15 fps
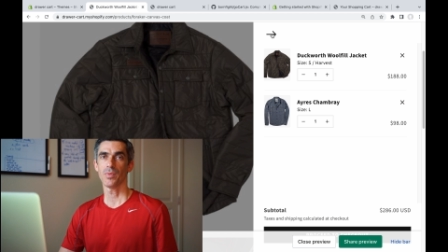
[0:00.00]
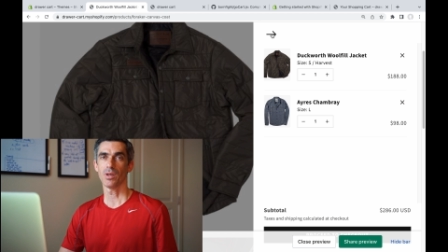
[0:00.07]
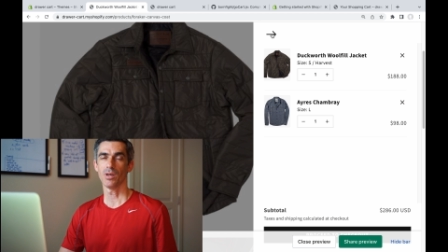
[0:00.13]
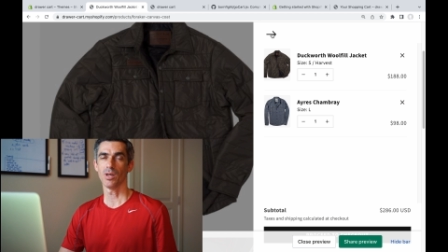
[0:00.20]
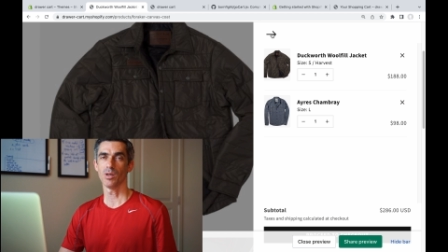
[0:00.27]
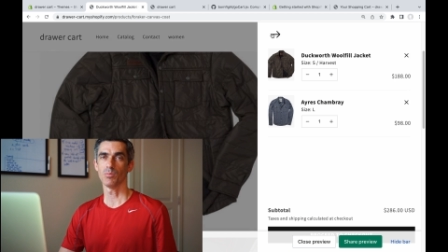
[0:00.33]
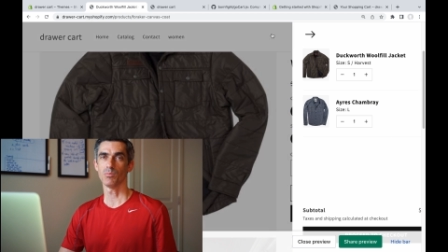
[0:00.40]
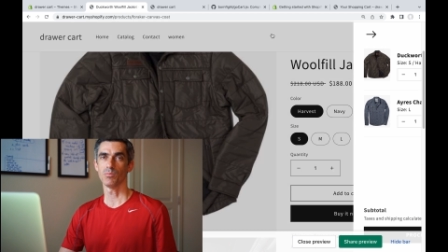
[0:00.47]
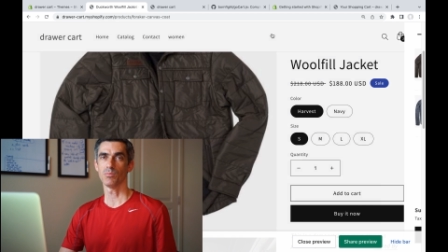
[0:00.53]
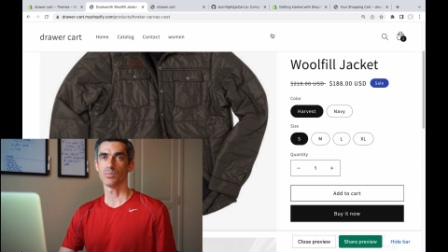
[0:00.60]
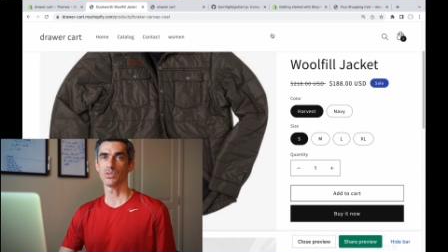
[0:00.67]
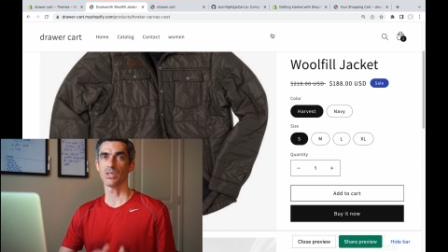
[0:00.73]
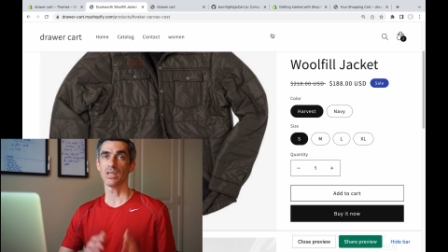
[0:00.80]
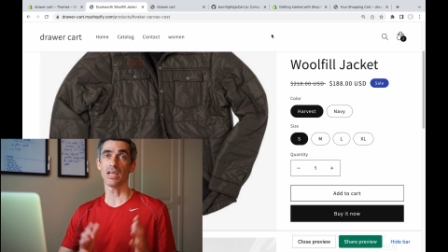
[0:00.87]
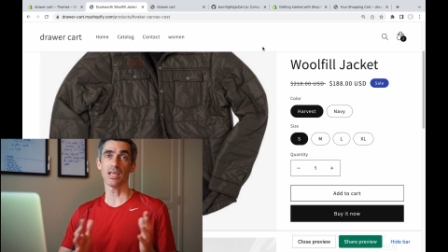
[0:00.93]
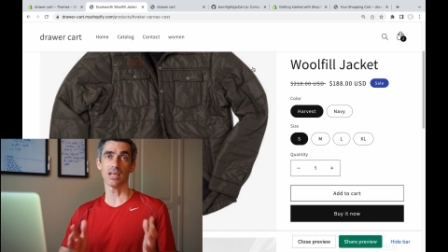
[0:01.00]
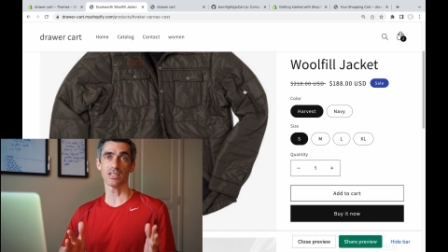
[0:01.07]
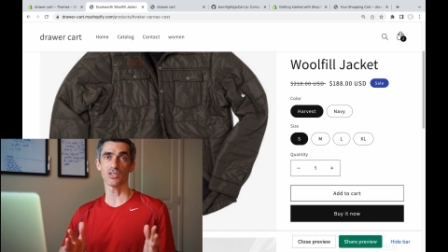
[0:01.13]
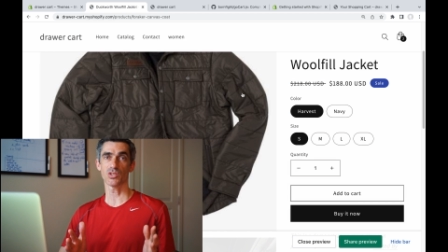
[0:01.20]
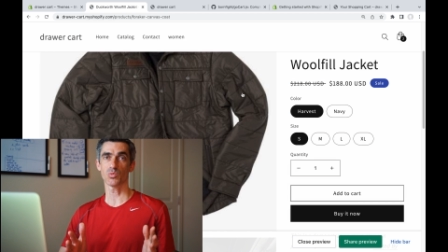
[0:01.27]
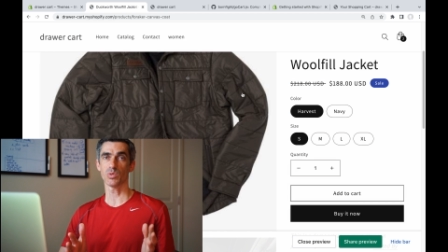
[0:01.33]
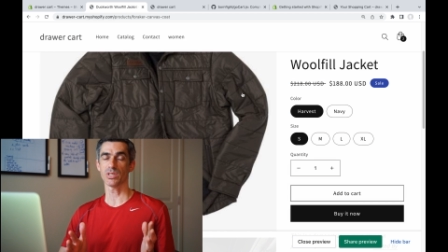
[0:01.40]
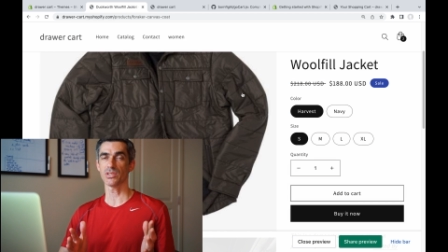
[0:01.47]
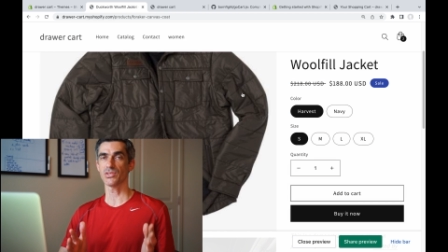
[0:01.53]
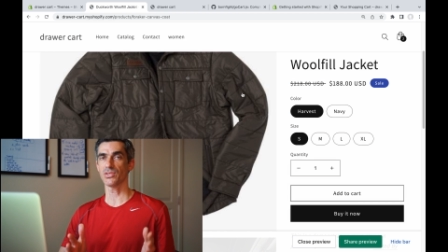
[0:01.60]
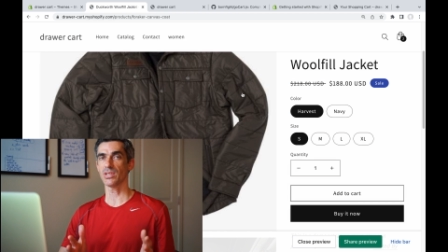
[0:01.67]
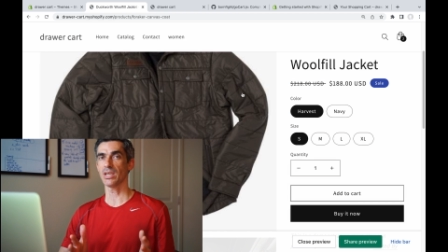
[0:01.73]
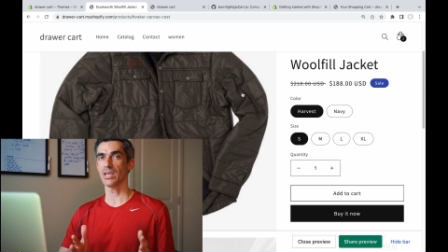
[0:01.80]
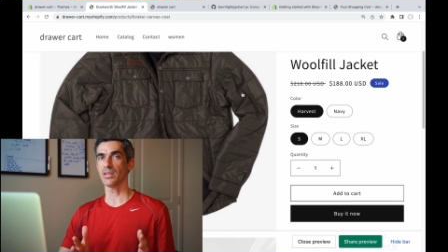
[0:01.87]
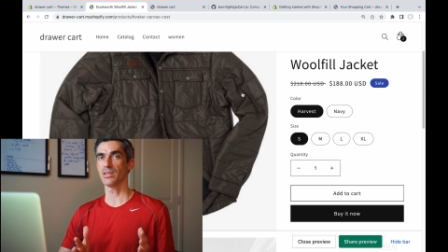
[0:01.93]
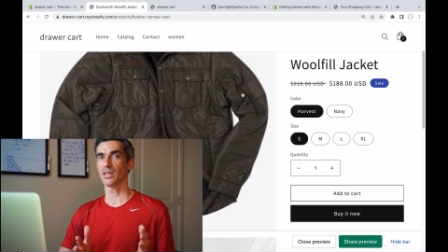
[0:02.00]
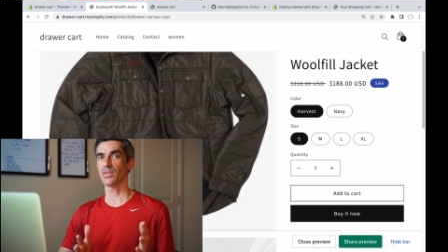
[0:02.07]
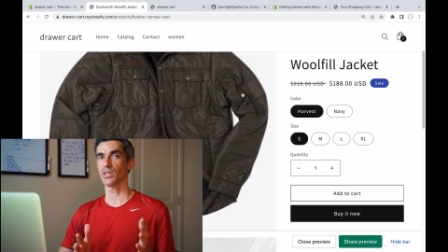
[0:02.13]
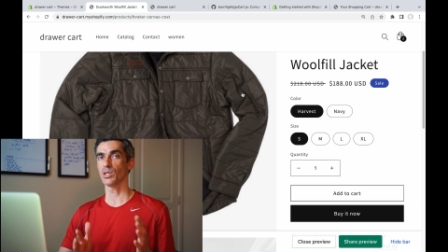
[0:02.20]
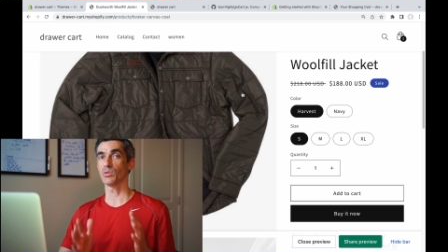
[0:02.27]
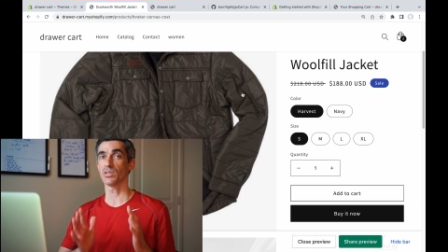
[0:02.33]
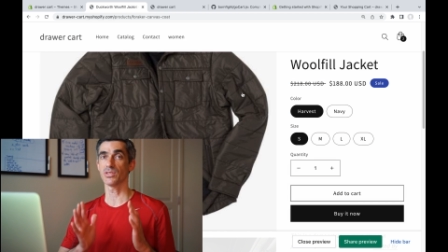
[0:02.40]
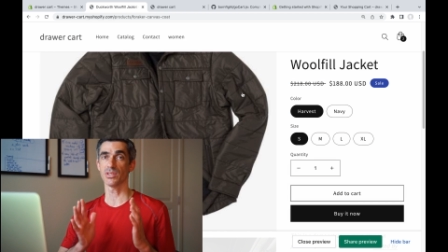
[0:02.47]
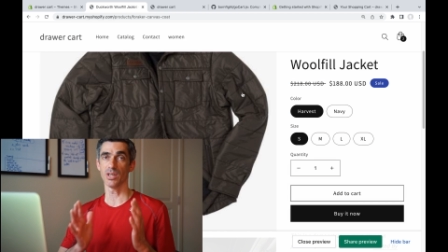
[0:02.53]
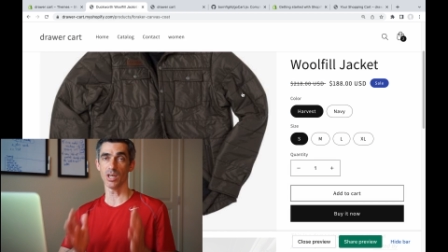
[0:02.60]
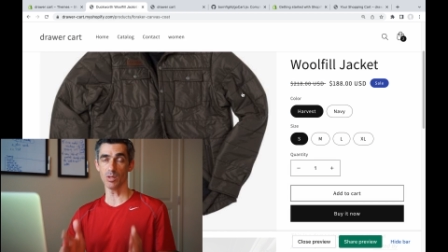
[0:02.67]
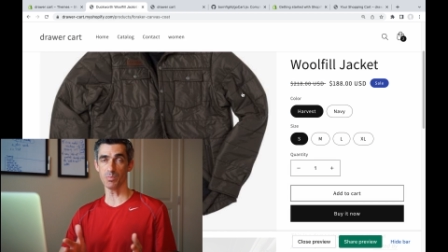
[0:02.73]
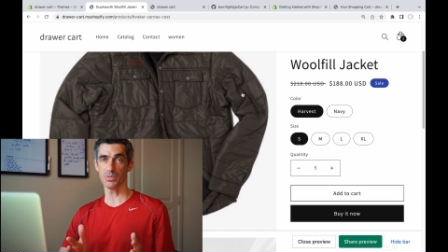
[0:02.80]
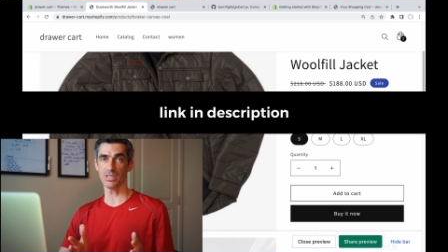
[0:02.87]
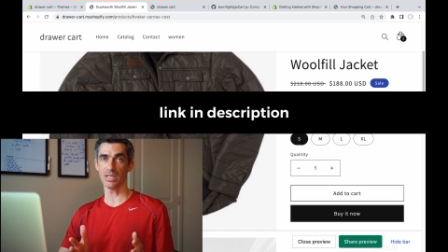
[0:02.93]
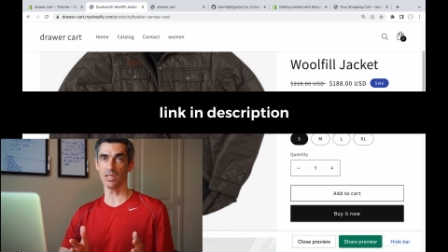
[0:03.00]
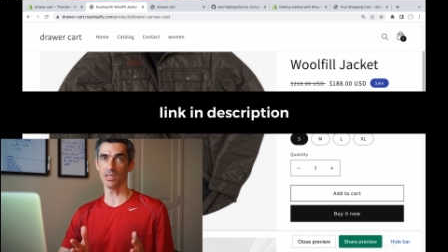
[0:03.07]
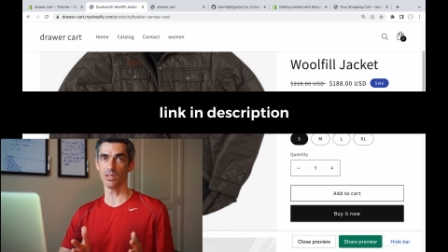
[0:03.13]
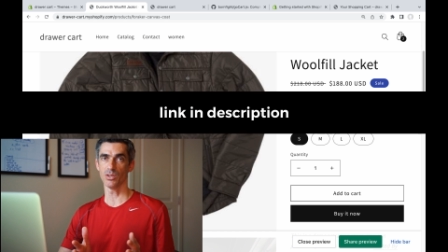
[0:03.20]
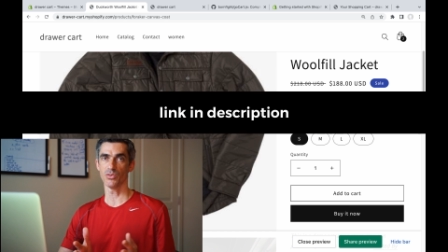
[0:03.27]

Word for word: Um, today, I just want to say that there is an update